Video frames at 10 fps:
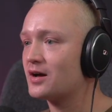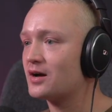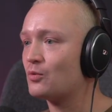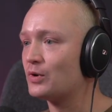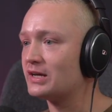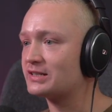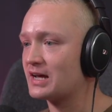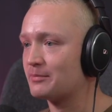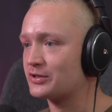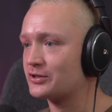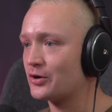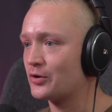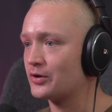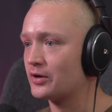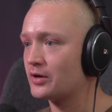uh, week's
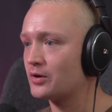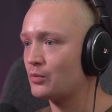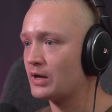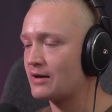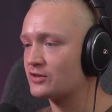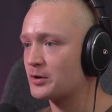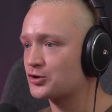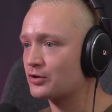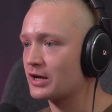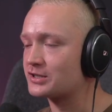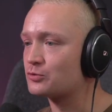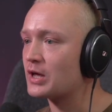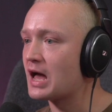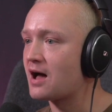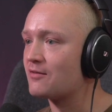episode, we have a special guest.
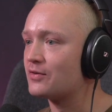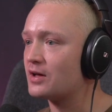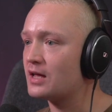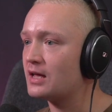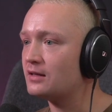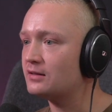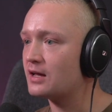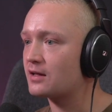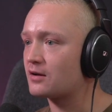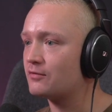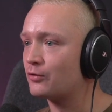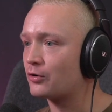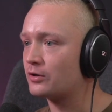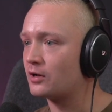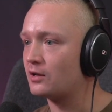We have Edgeir
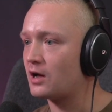Vårdal